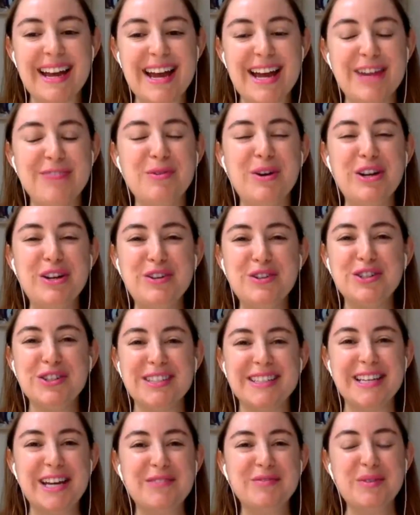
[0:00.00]
And what you
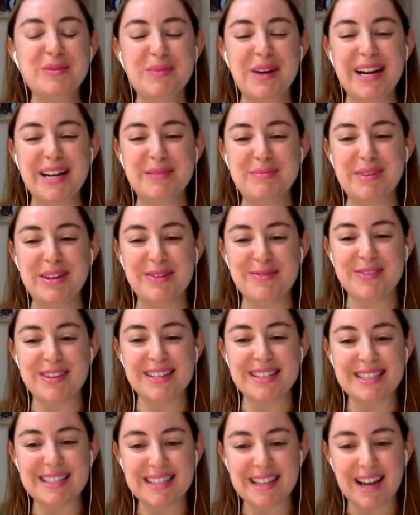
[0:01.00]
just said reminded me of
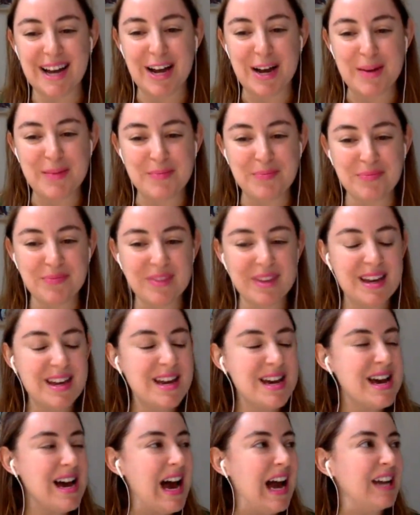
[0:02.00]
this.
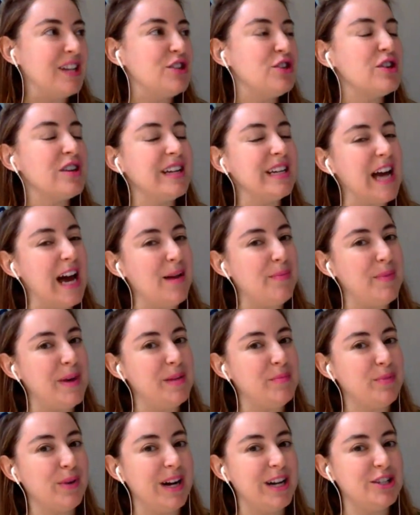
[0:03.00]
I took an
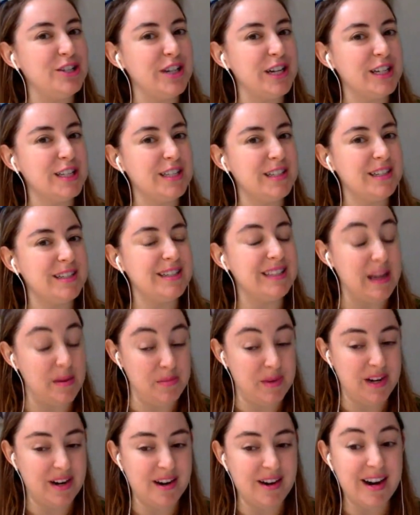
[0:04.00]
op-ed project
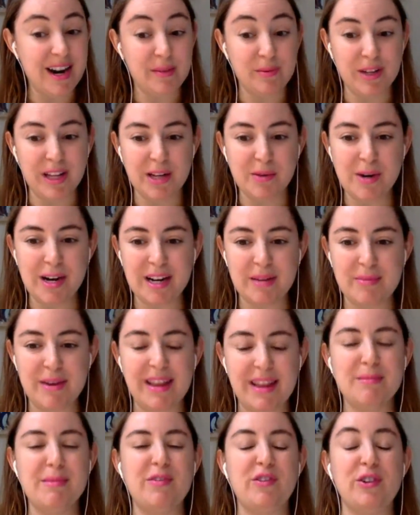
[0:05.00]
seminar. I really recommend
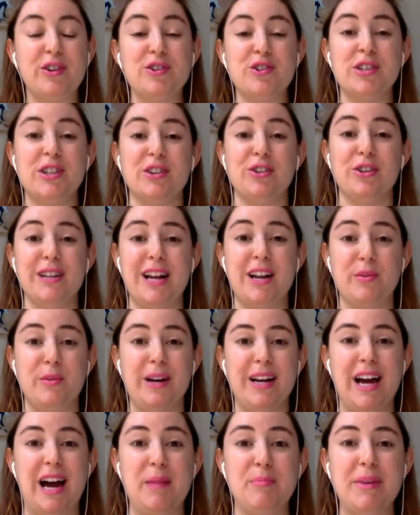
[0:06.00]
them if you're interested in learning how to
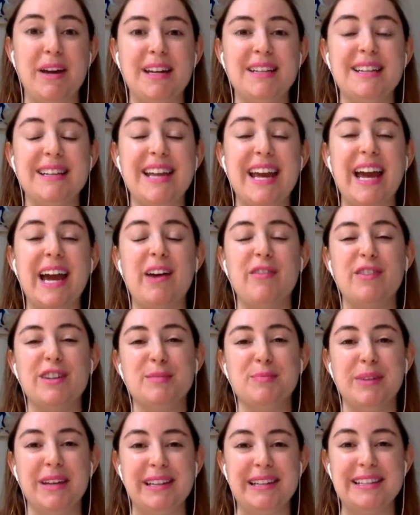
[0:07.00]
write op-eds. And they have us
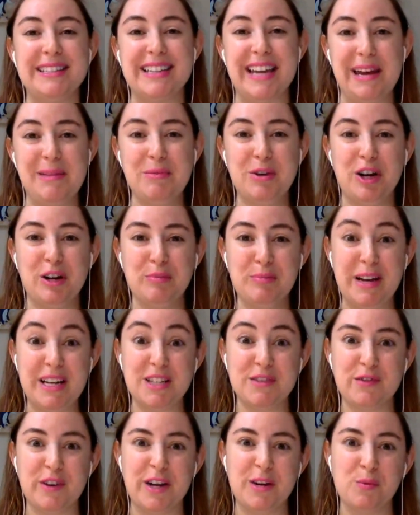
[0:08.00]
play this game called
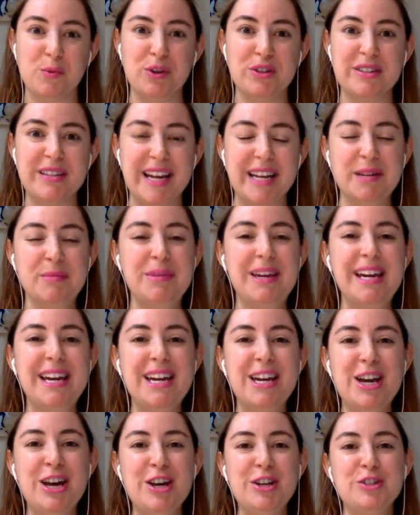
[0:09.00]
Best Friend, Worst Enemy.
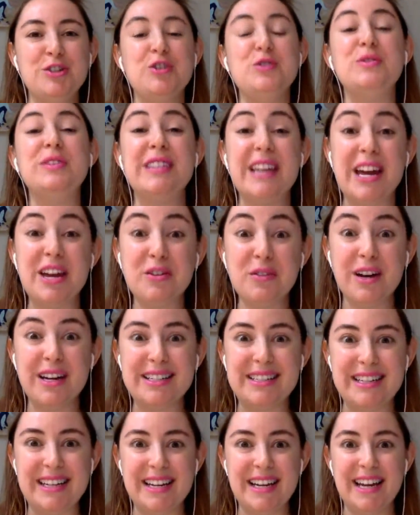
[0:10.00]
So you say your
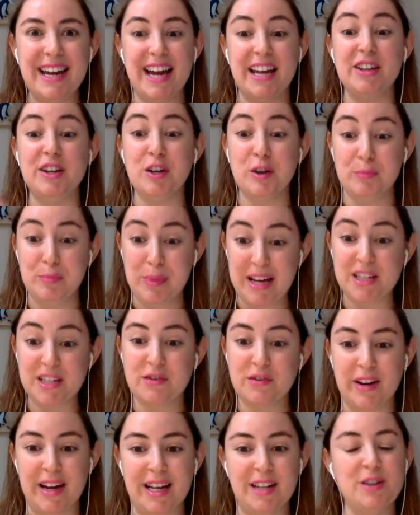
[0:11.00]
idea and your best
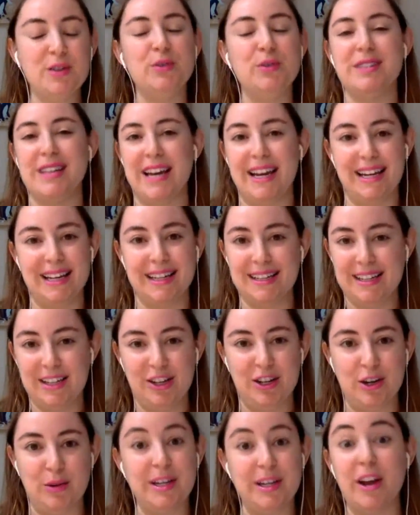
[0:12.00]
friend, who's like
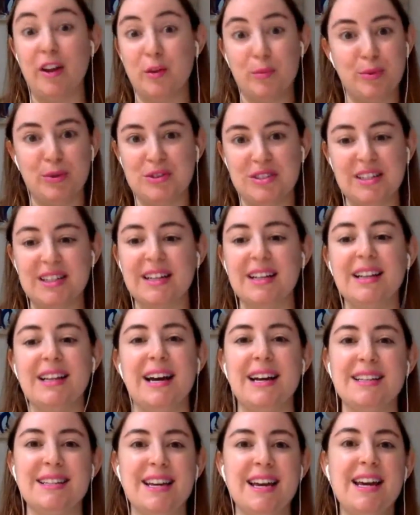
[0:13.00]
another person in the
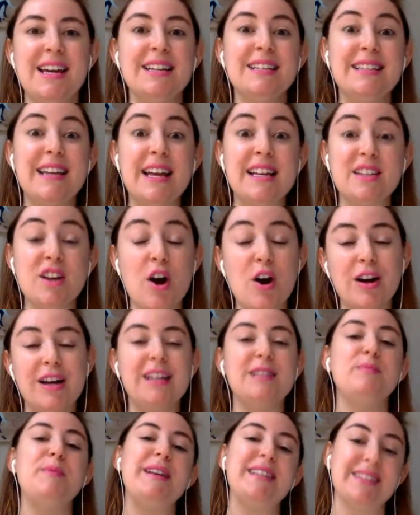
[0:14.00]
class, says,
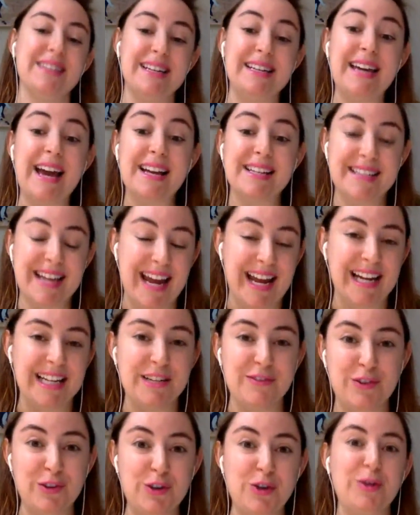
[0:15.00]
it's basically yes and,
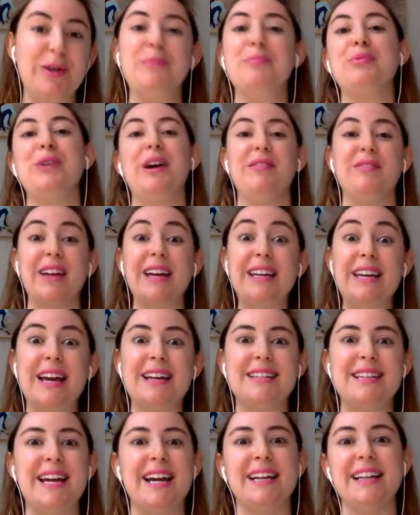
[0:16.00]
if you know improv, like
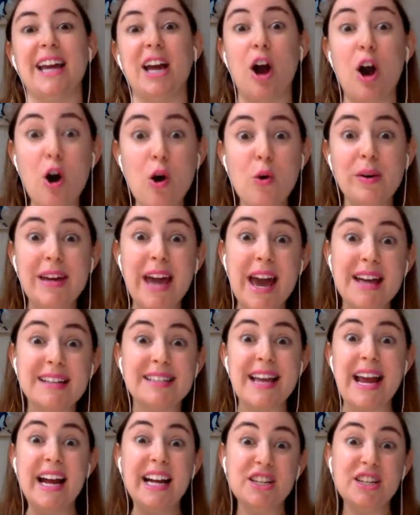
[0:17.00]
yes and, like, oh yes,
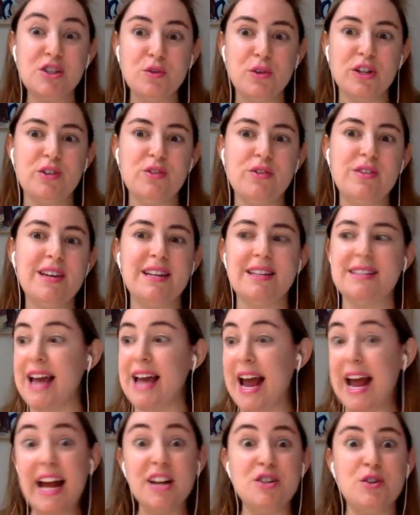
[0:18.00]
and you could do this,
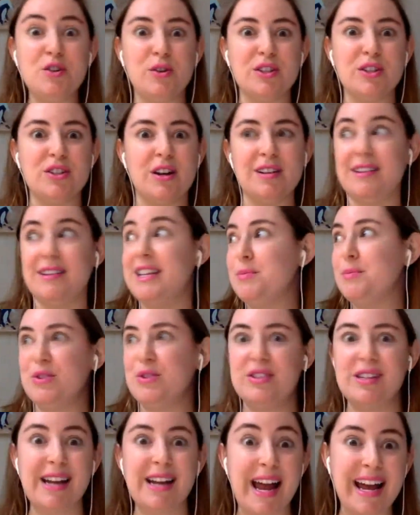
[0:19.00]
and you could talk to this
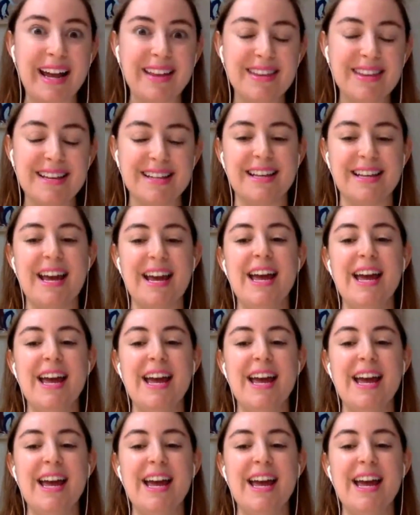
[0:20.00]
person, and this.